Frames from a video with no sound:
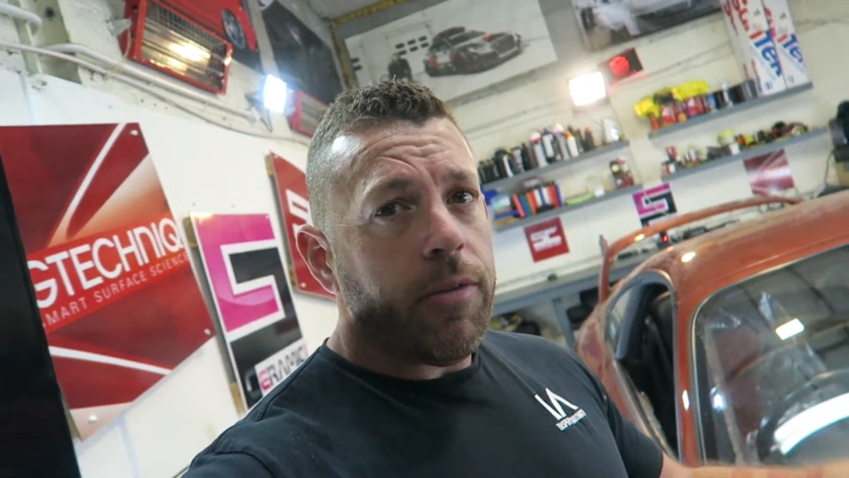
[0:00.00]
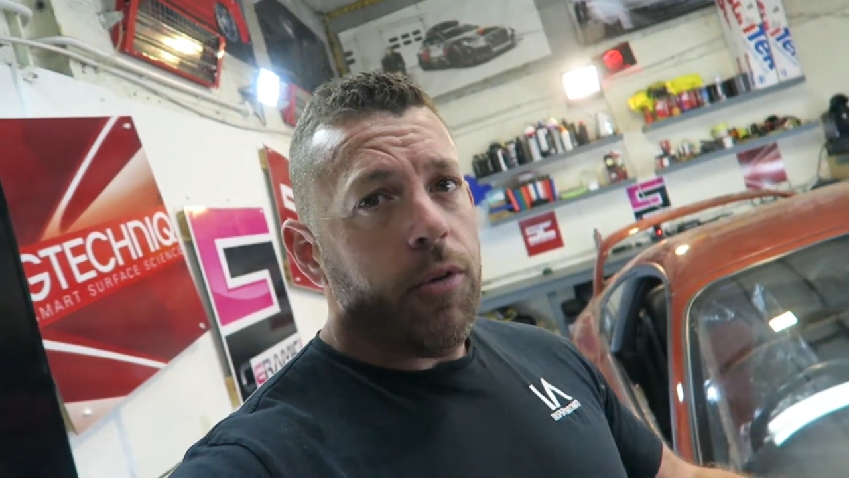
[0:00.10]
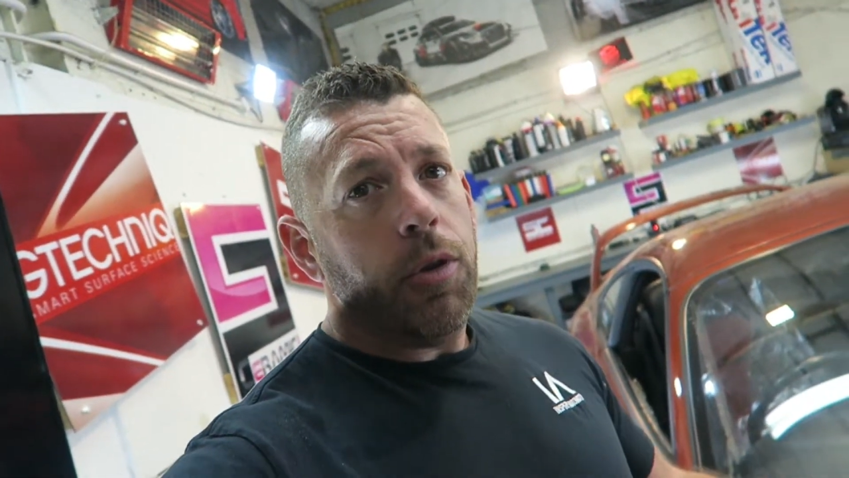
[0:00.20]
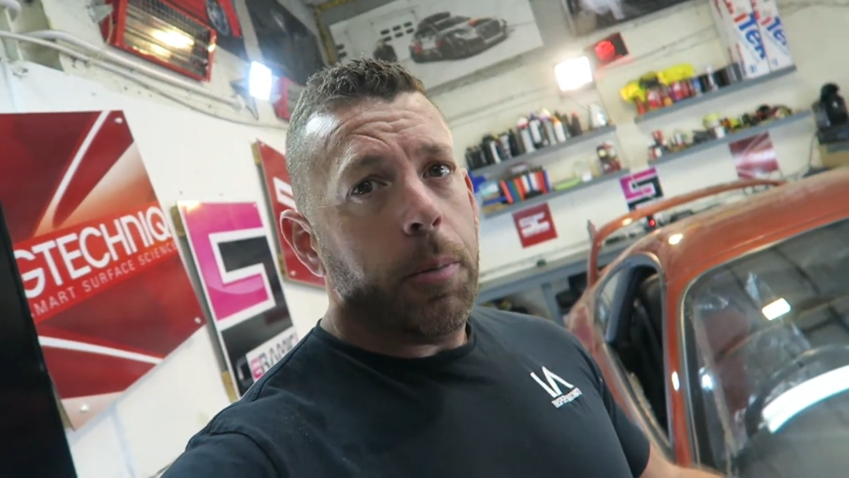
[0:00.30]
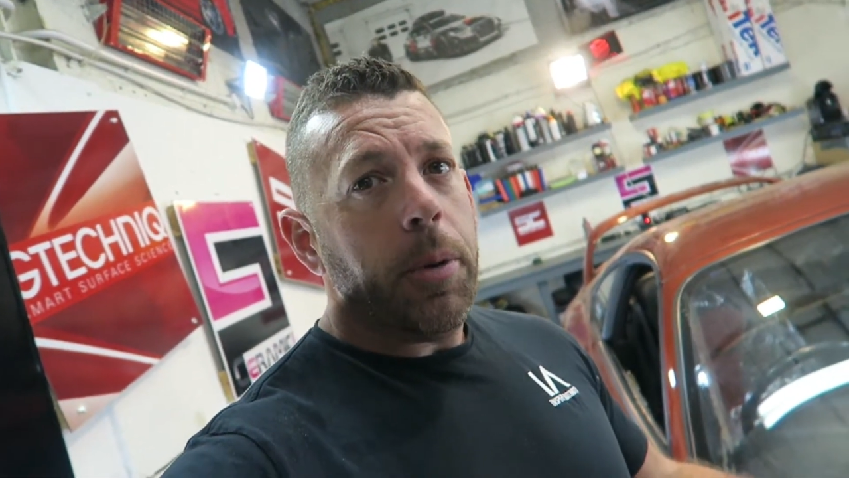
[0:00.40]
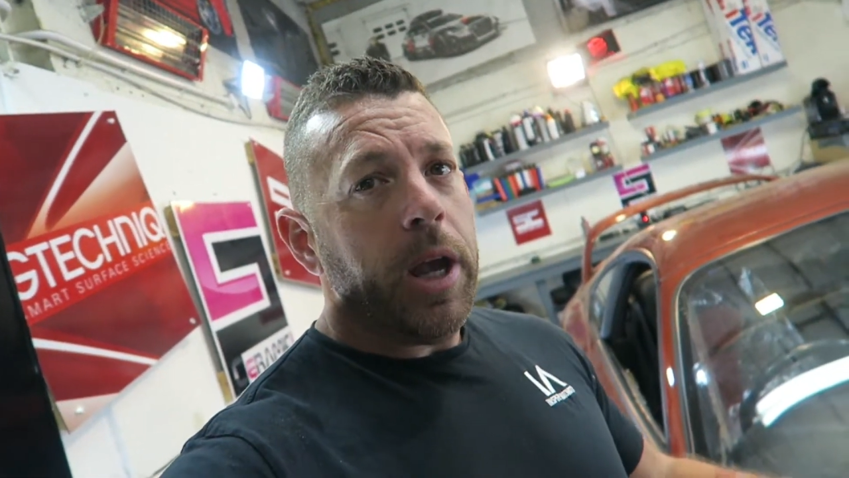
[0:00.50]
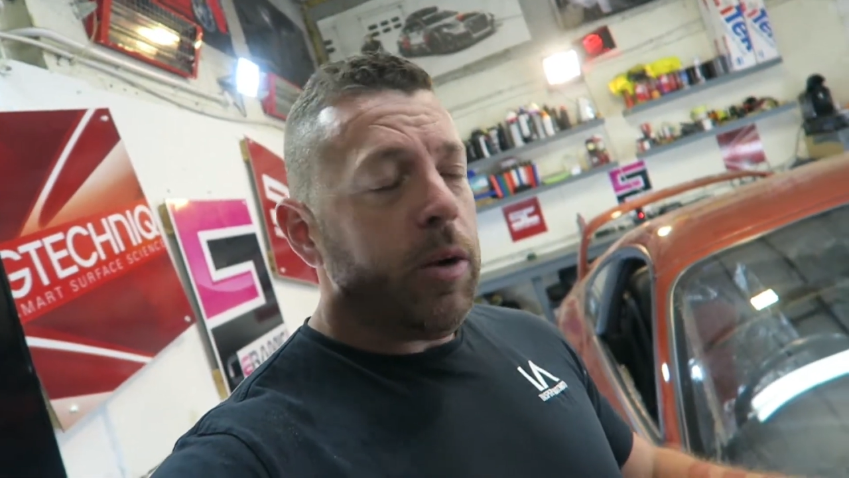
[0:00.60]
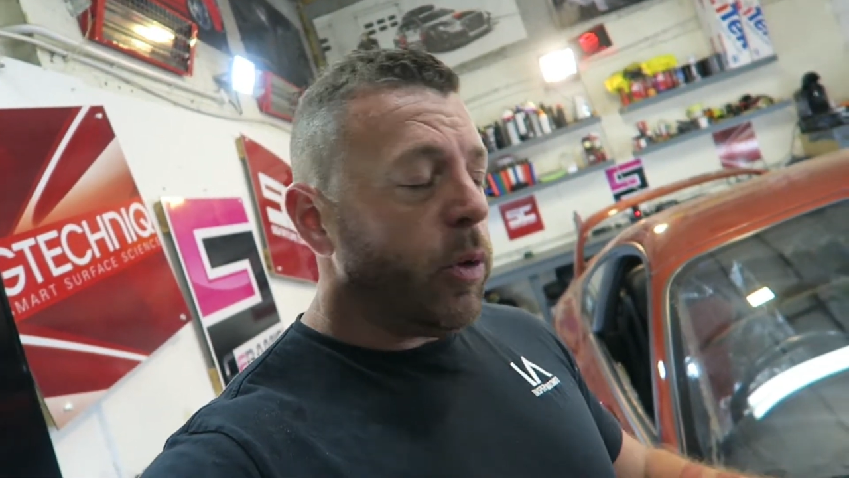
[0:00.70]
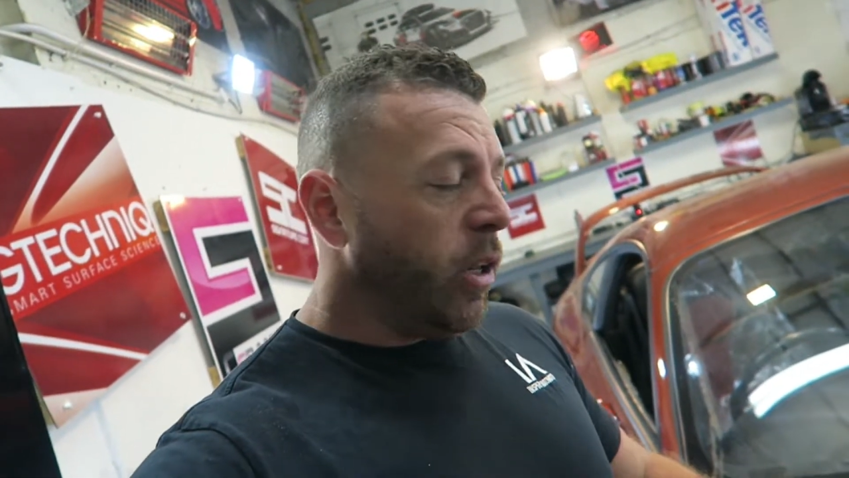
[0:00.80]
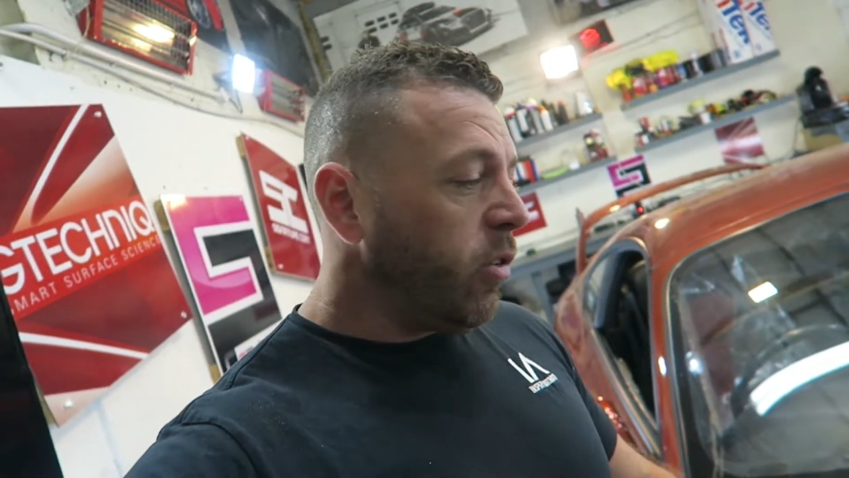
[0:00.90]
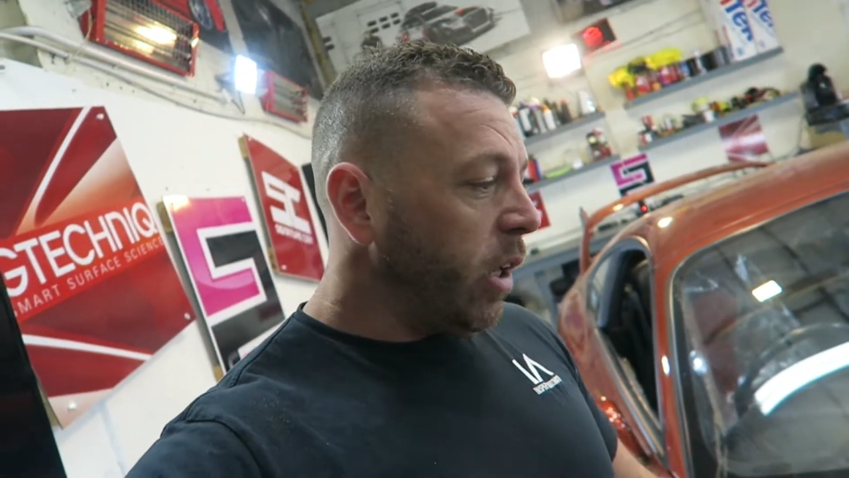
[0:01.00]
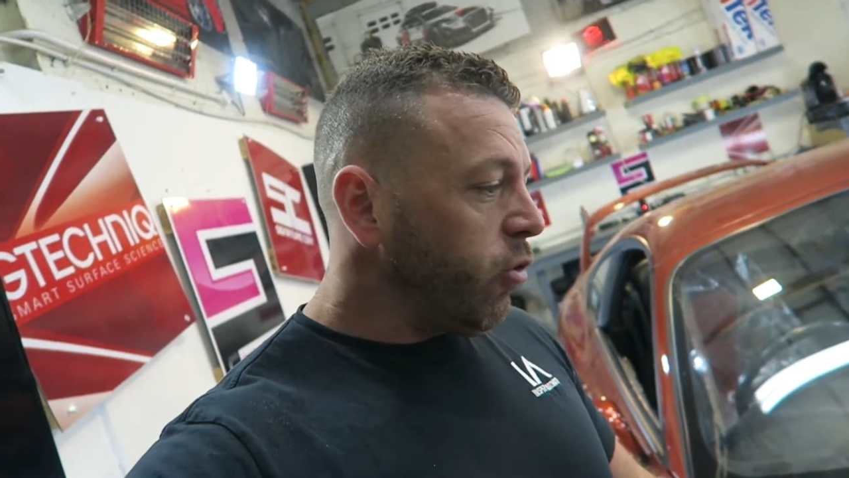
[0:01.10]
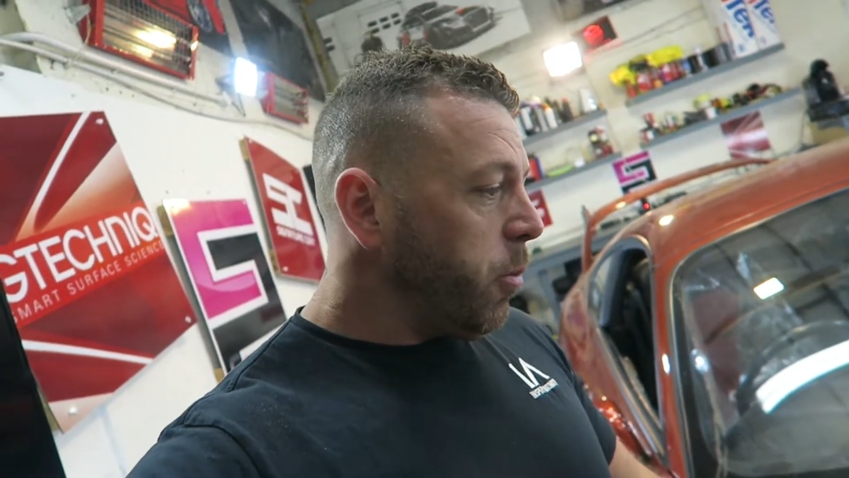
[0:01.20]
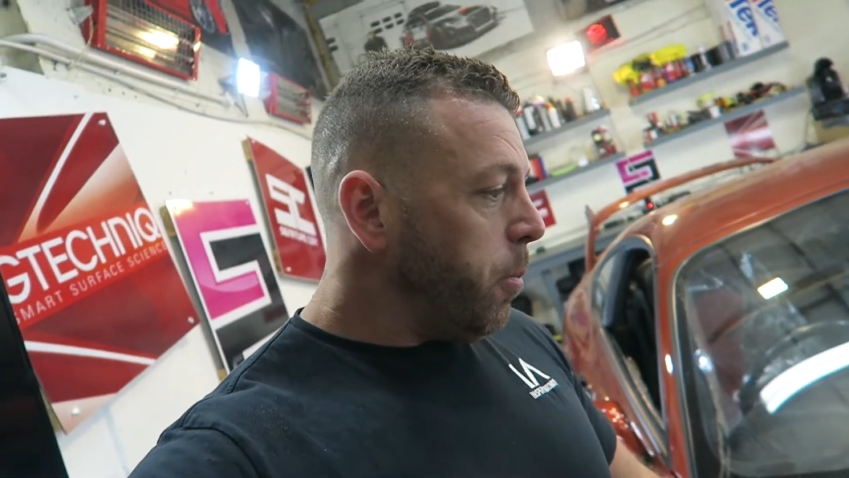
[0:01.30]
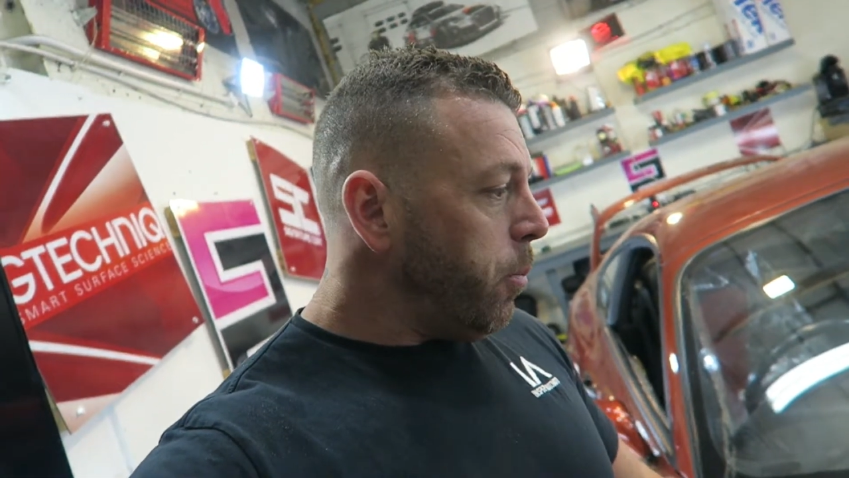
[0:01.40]
through the paint when it's
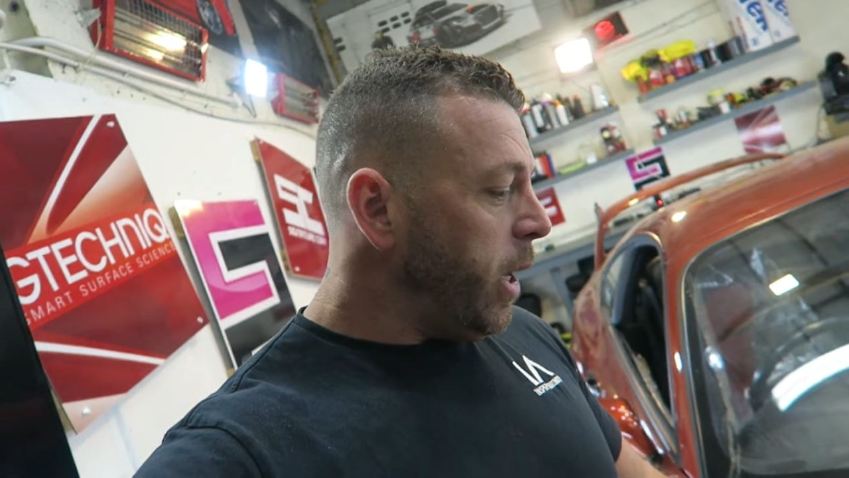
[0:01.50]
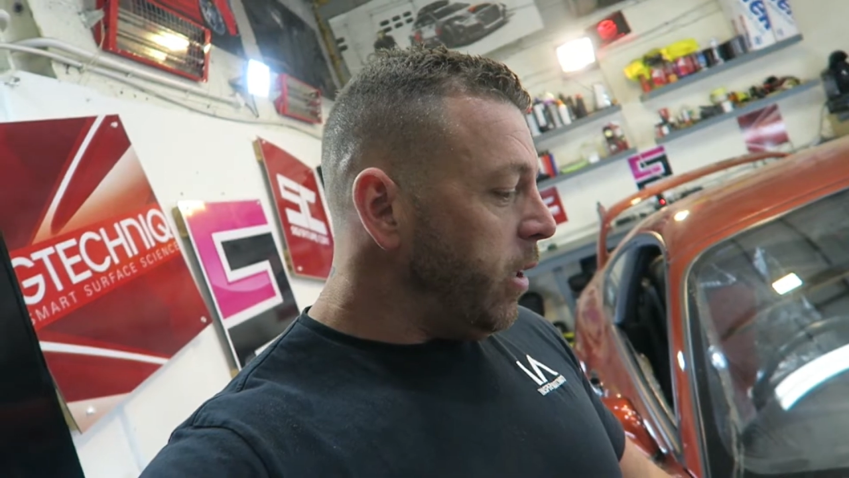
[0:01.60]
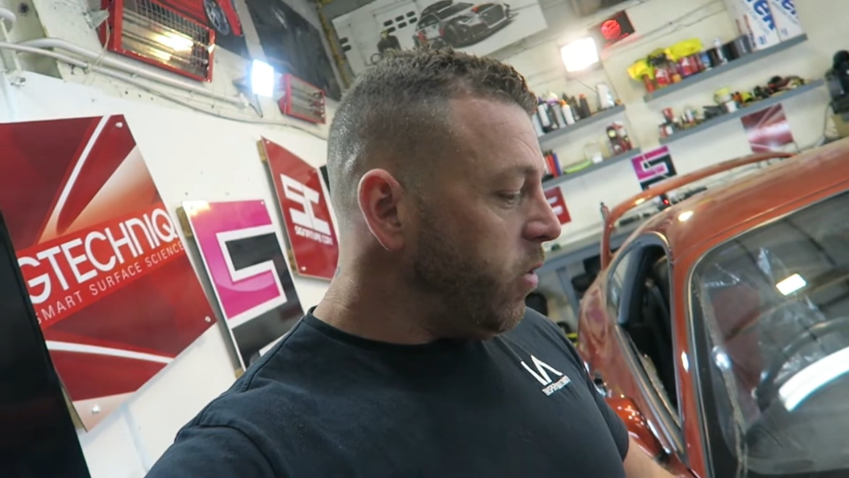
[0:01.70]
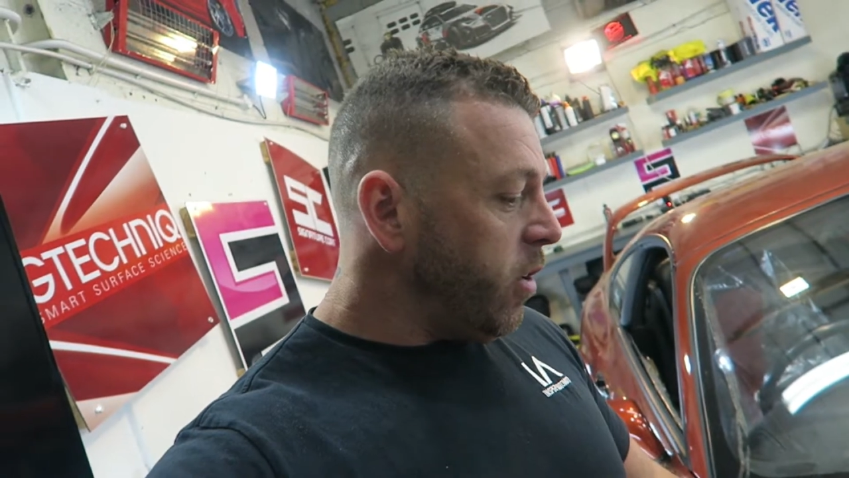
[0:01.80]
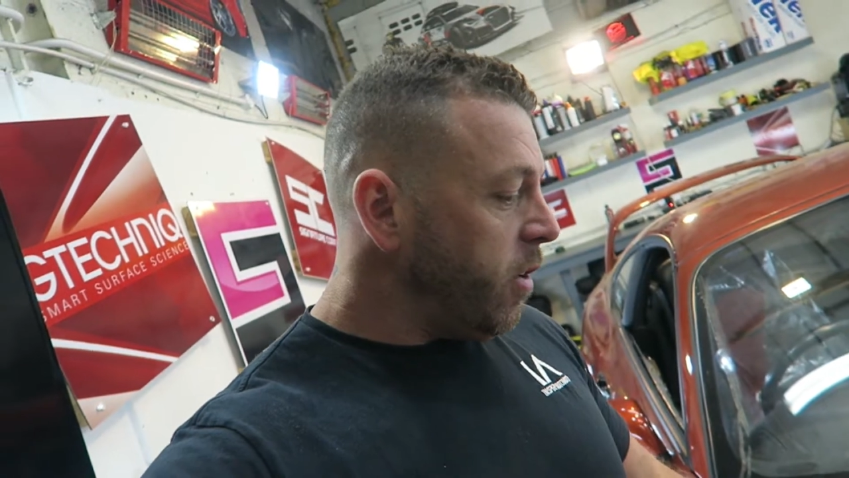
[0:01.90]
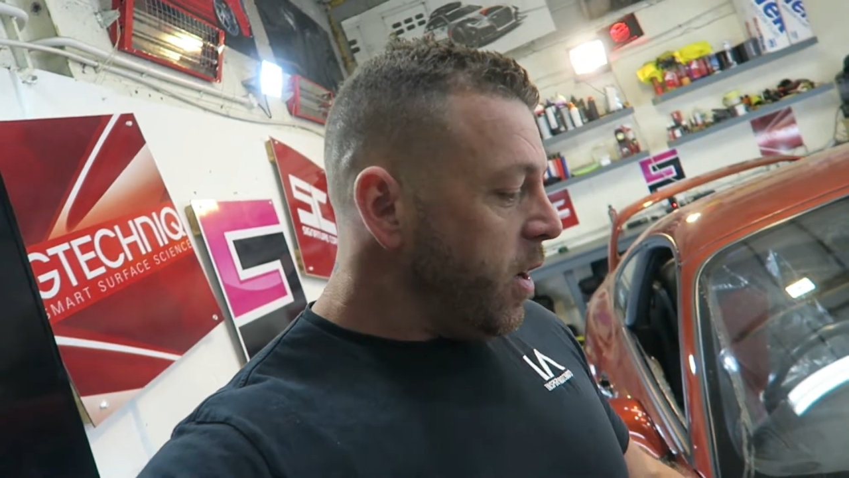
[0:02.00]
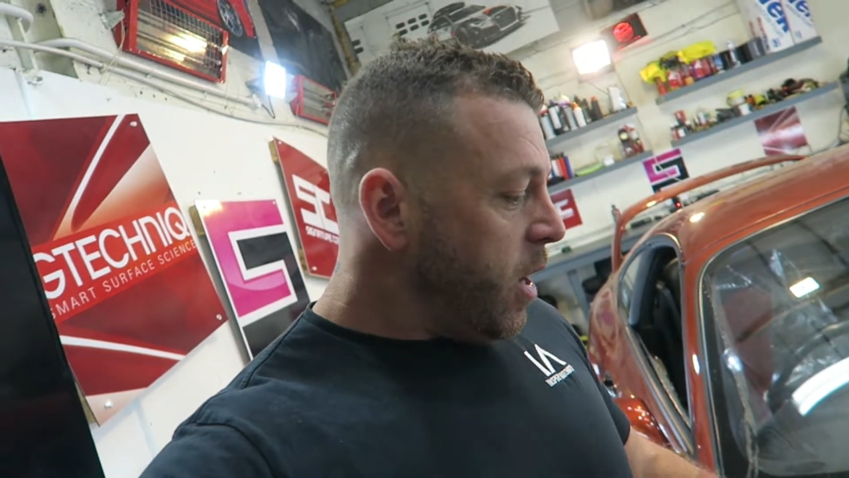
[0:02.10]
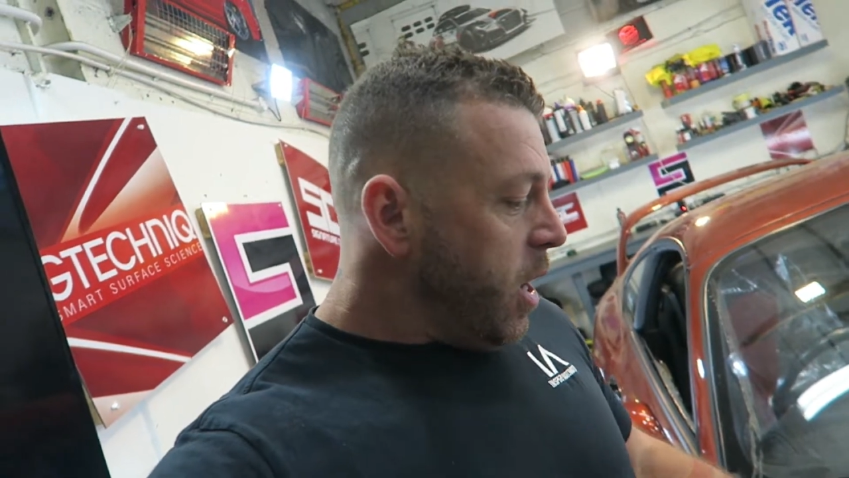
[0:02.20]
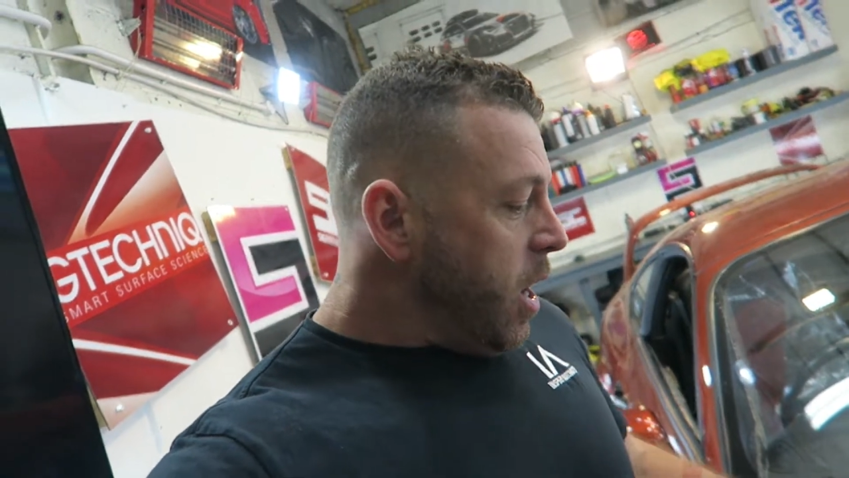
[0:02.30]
actually been painted.